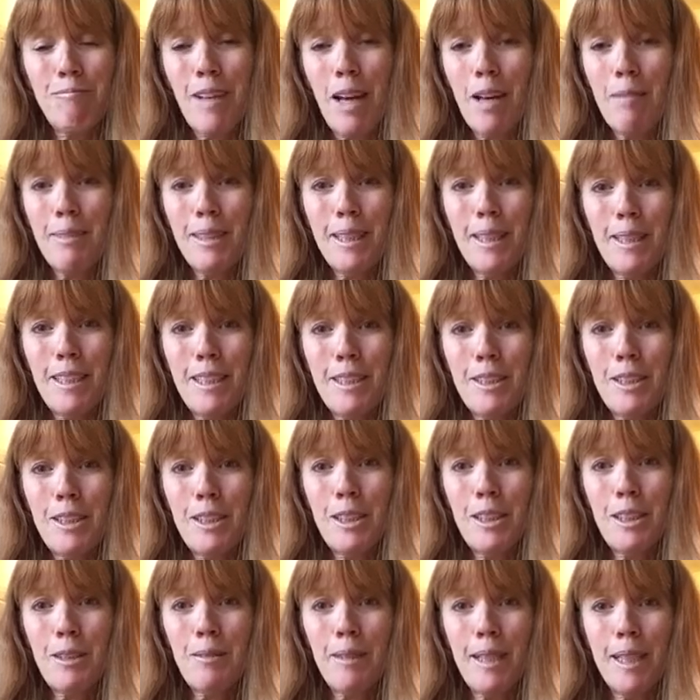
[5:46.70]
I've been getting the
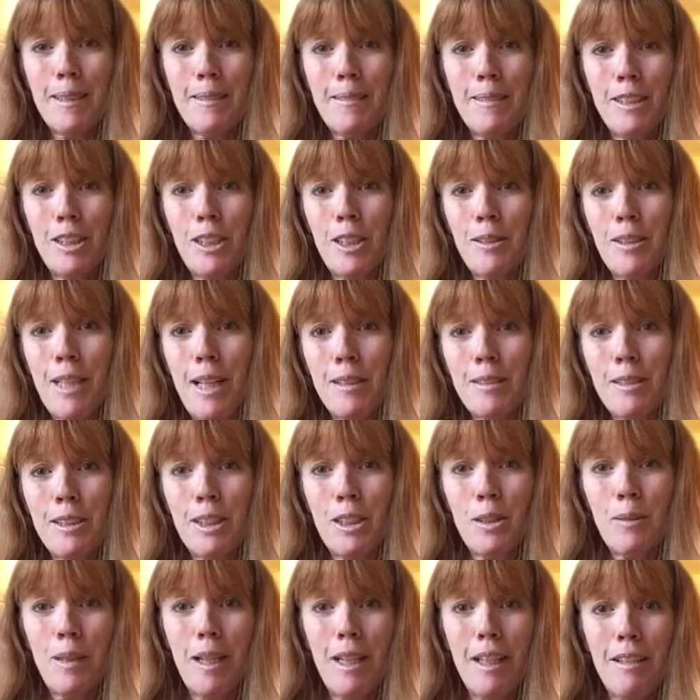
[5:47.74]
student rate in
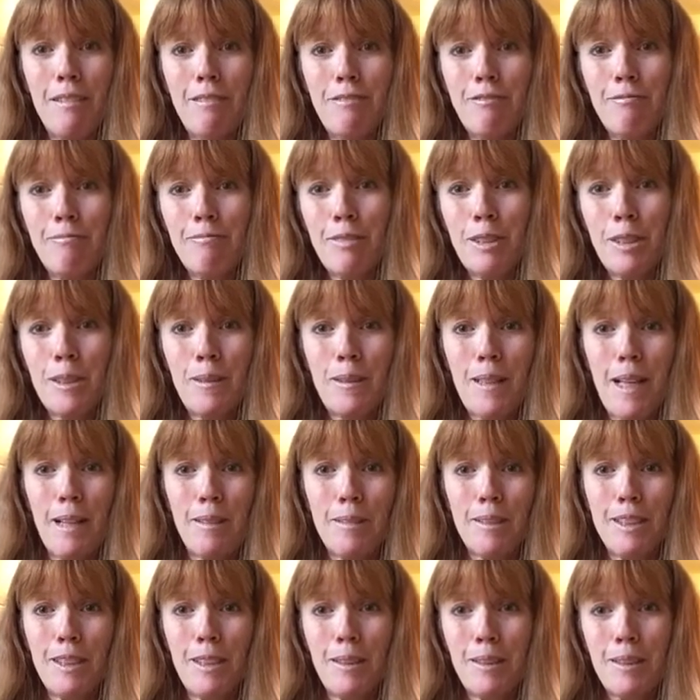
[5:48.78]
2012,
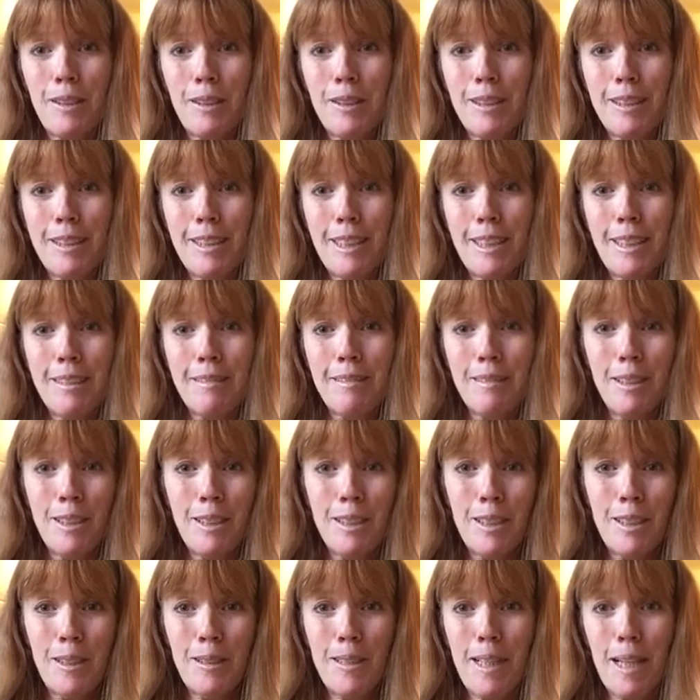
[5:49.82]
2013,
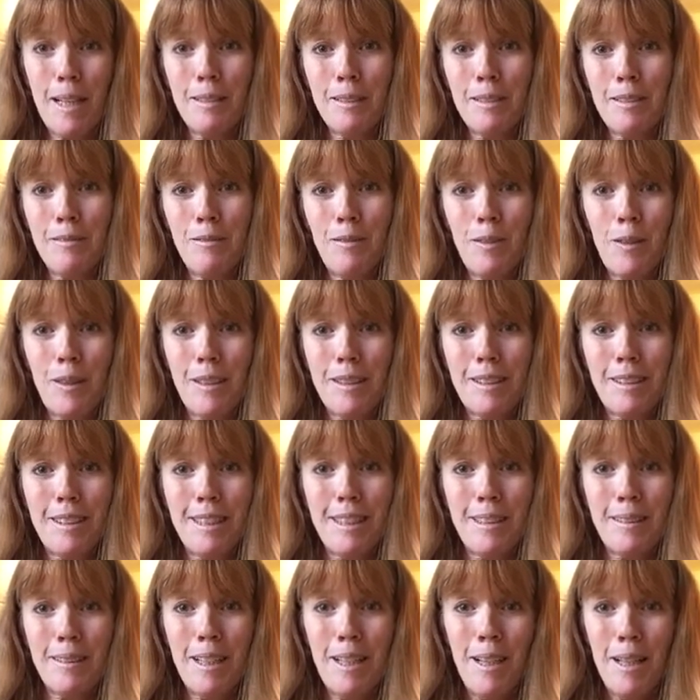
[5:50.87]

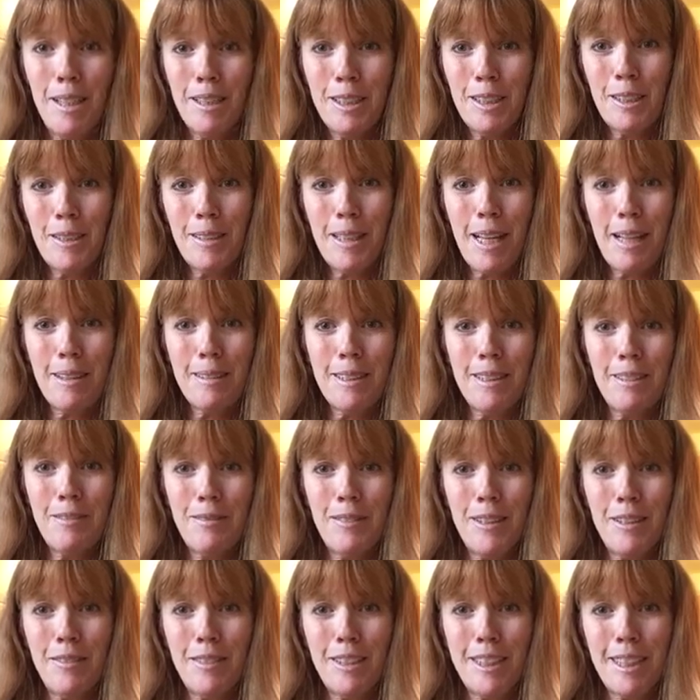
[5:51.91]
2014,
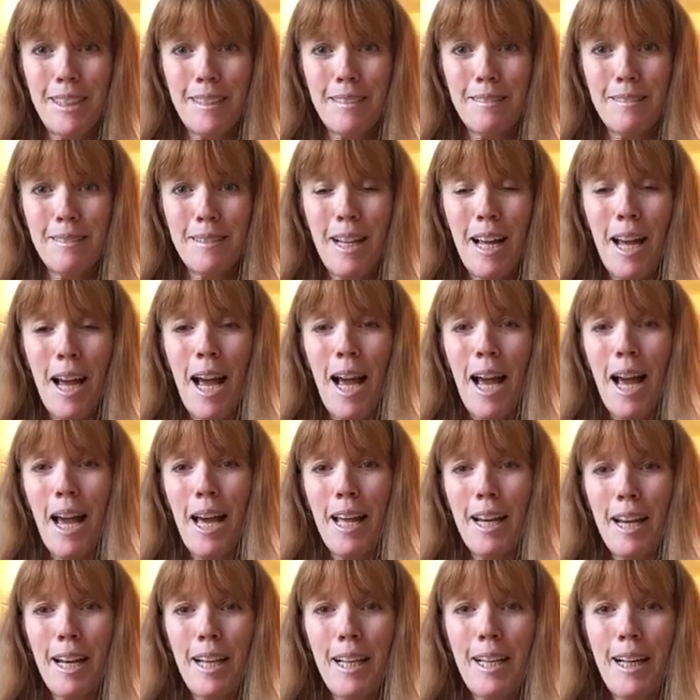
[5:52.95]
2015.
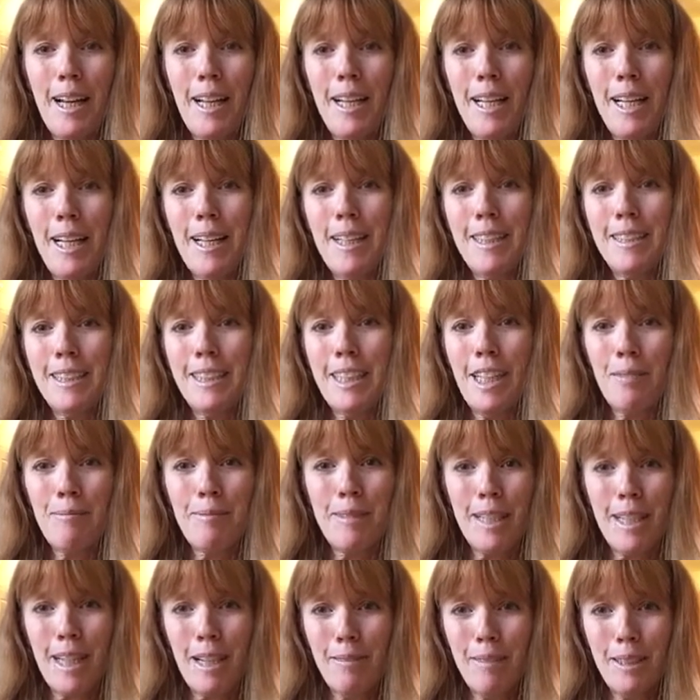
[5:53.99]
And I got a heads up
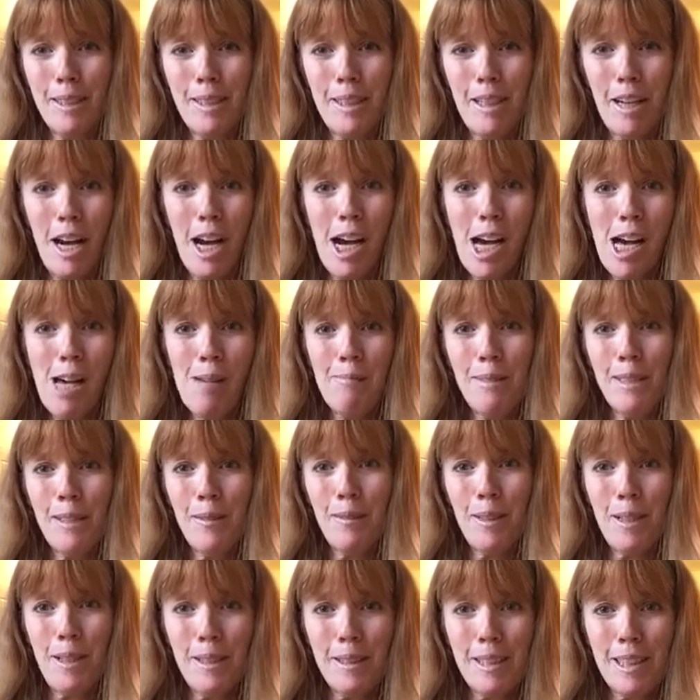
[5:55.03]
that I would not be
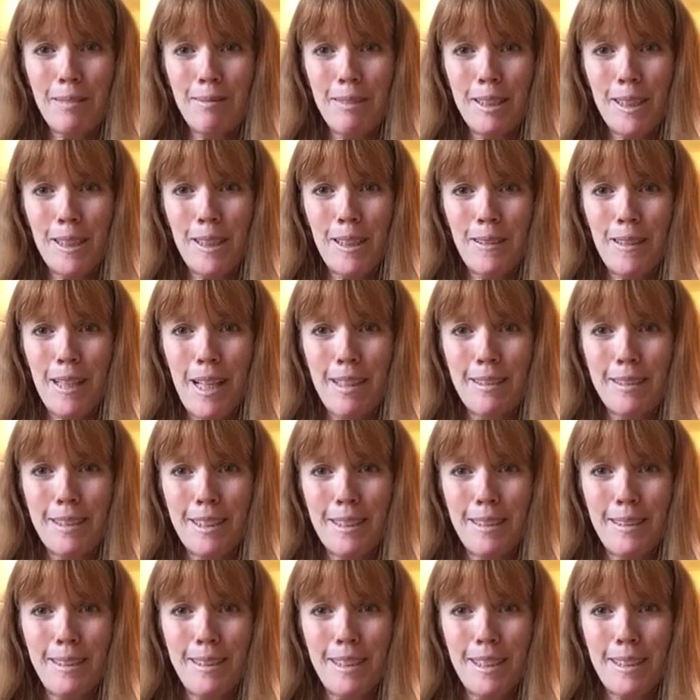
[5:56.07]
welcome in
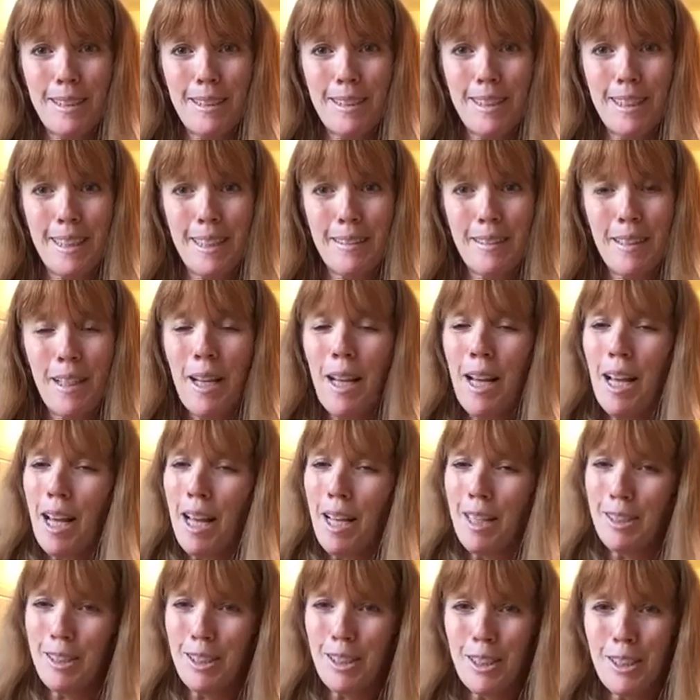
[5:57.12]
2016.
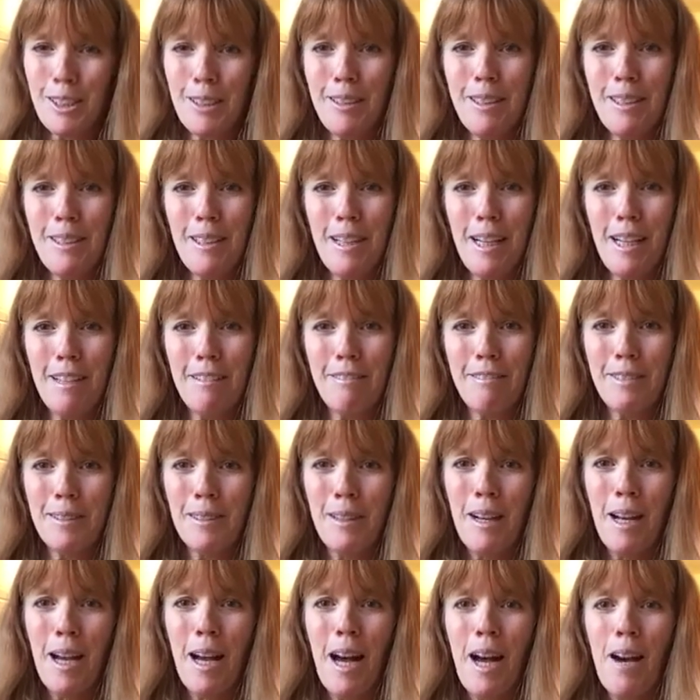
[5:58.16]
And sure enough,
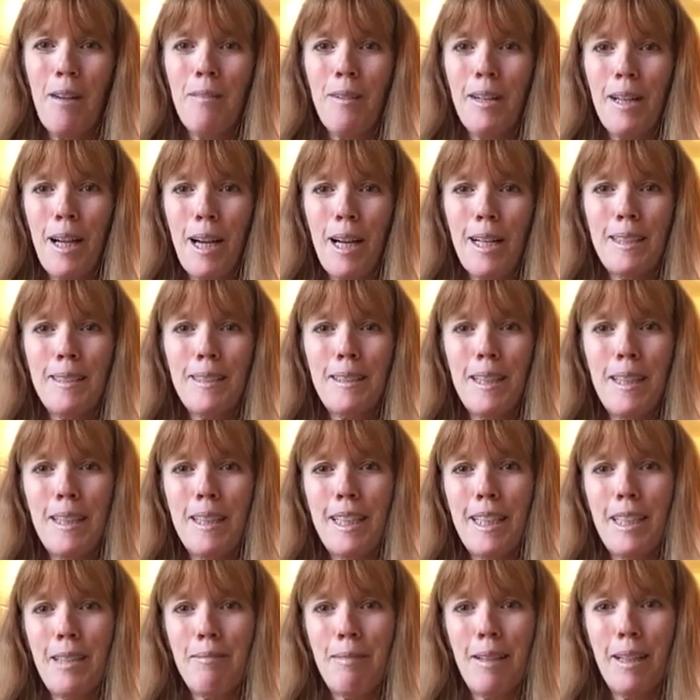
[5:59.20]
when I sent
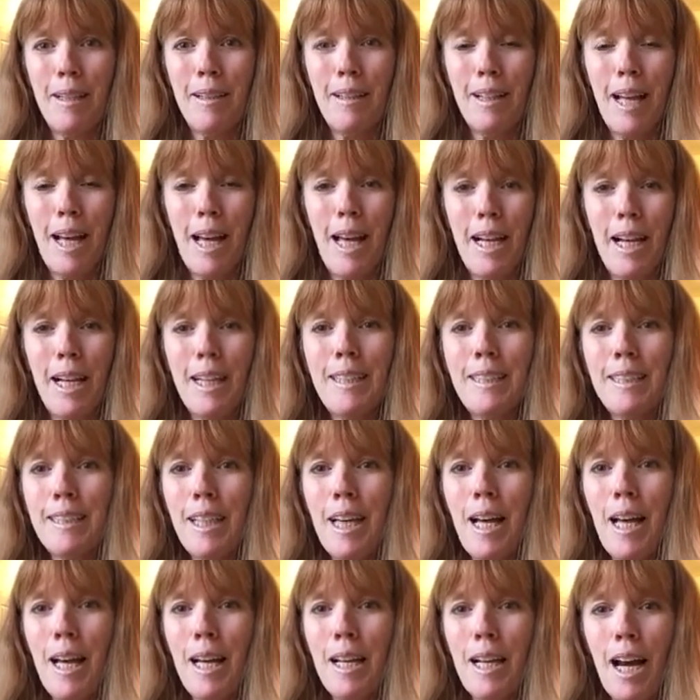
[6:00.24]
an email, and I
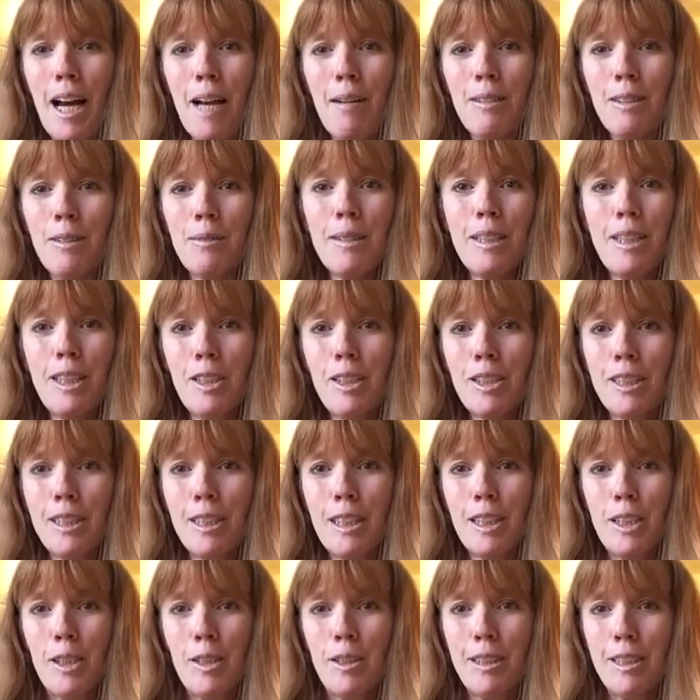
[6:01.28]
said I was really just
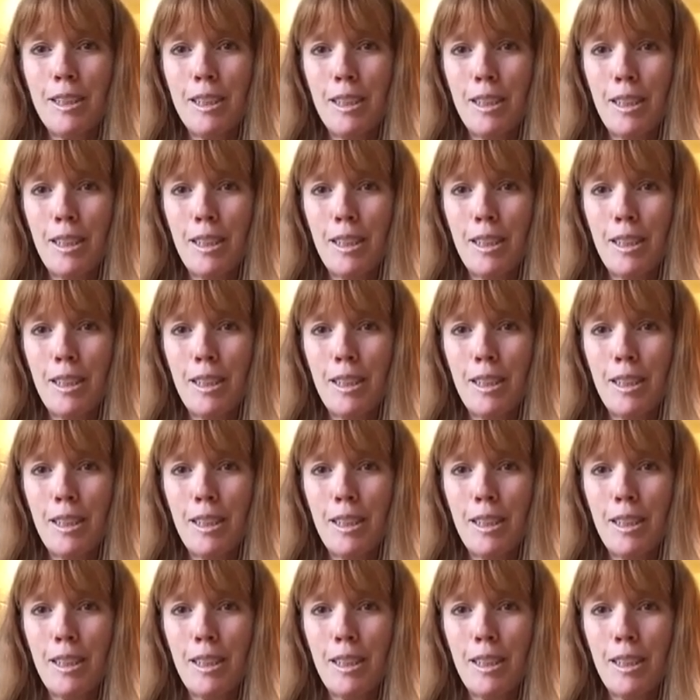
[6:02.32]
interested